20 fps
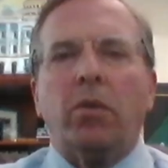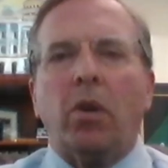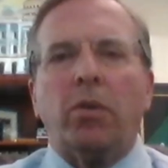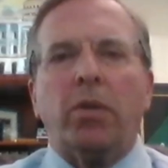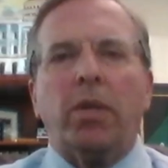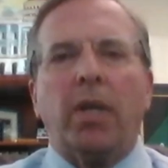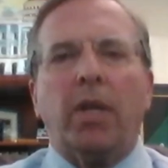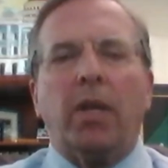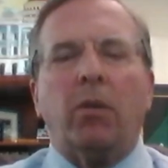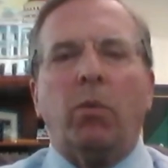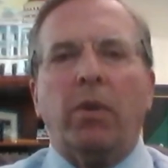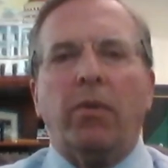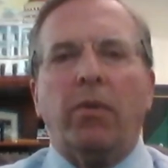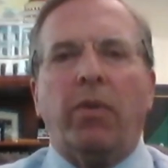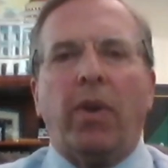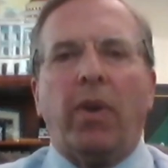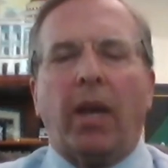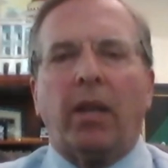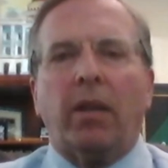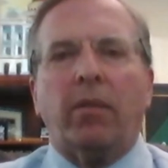know, Dean,
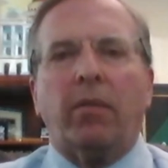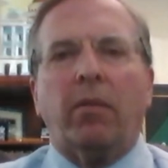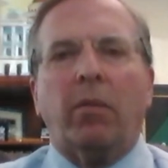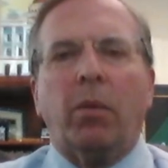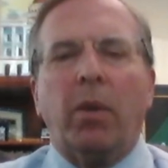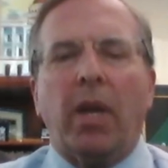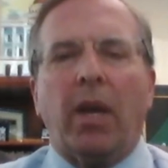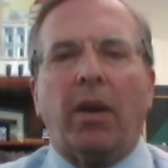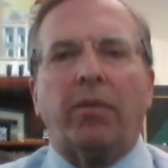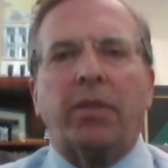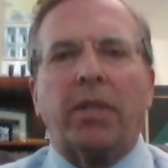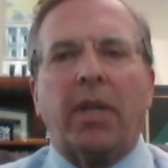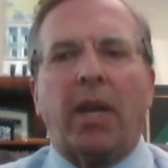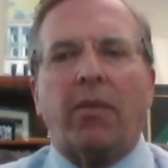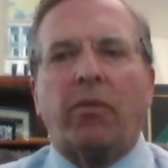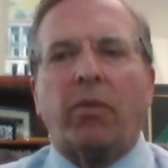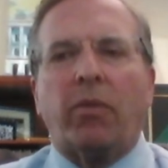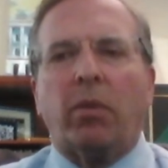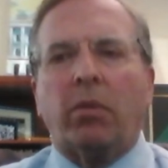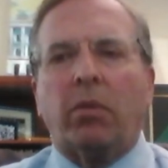we've had we have
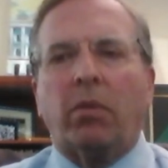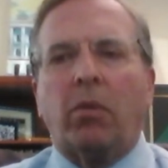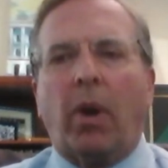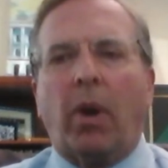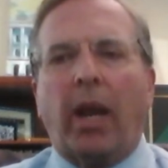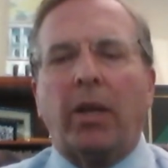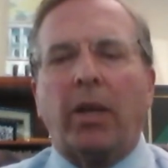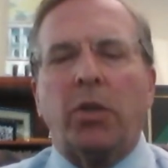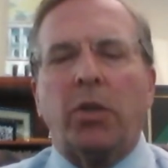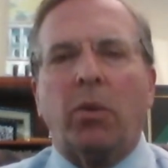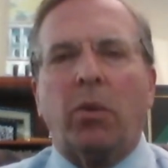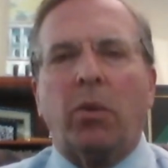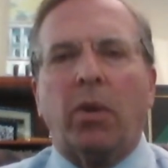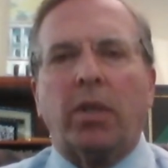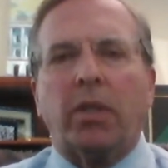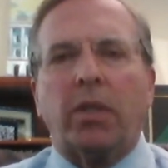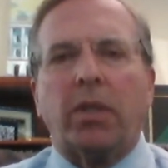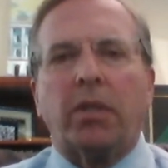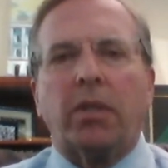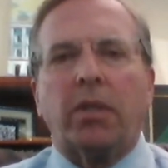several
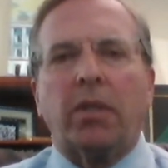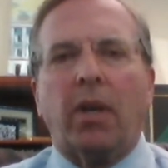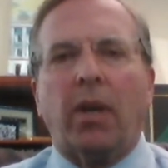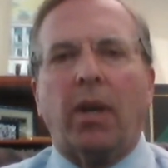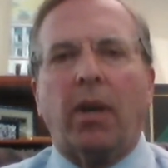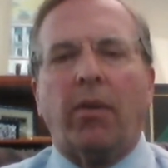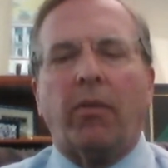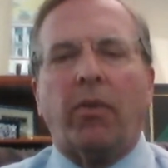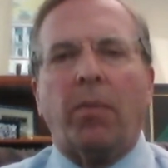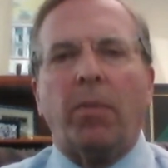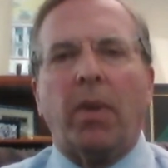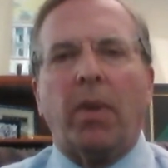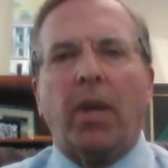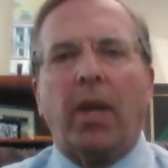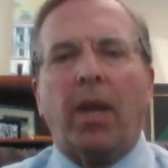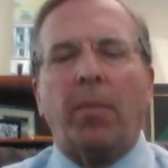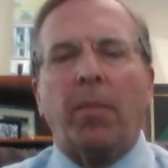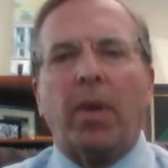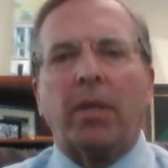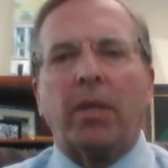graduates uh, from the
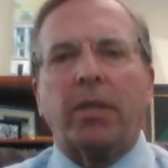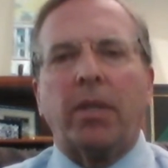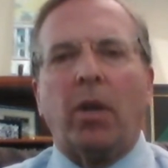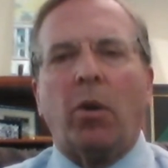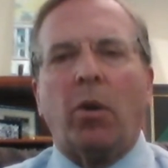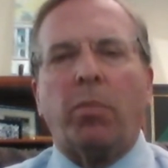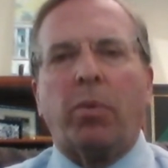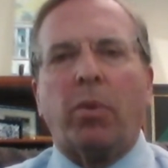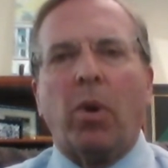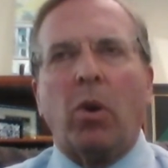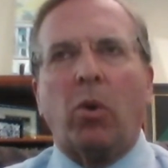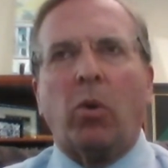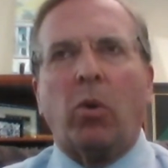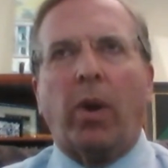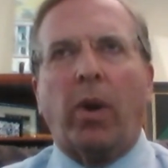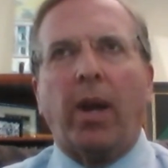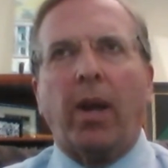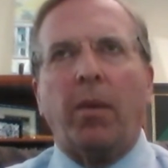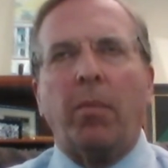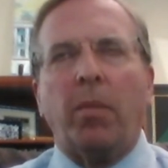MSL
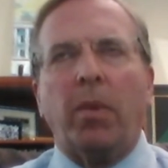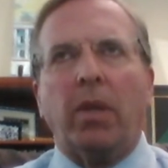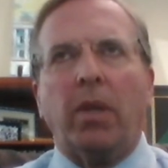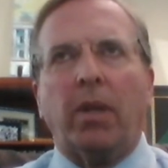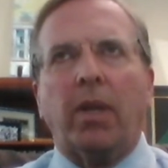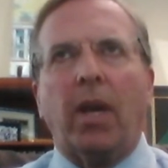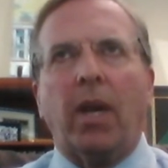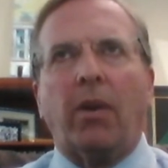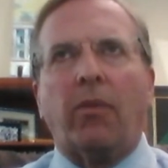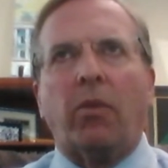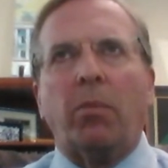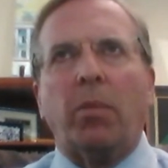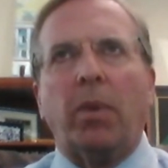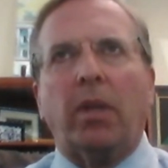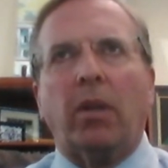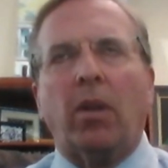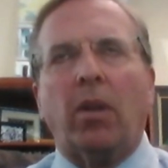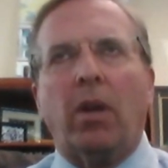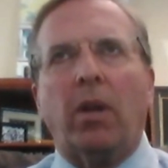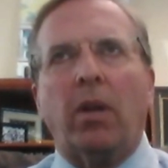program in the
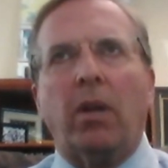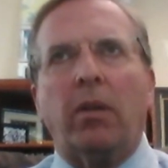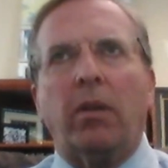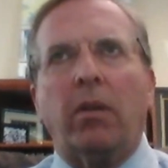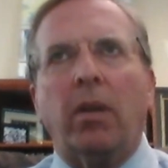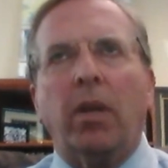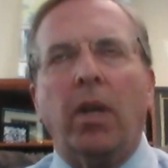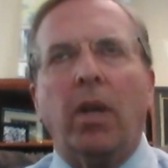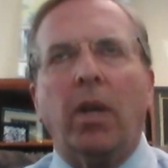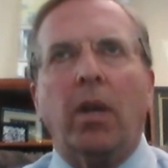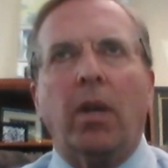government law and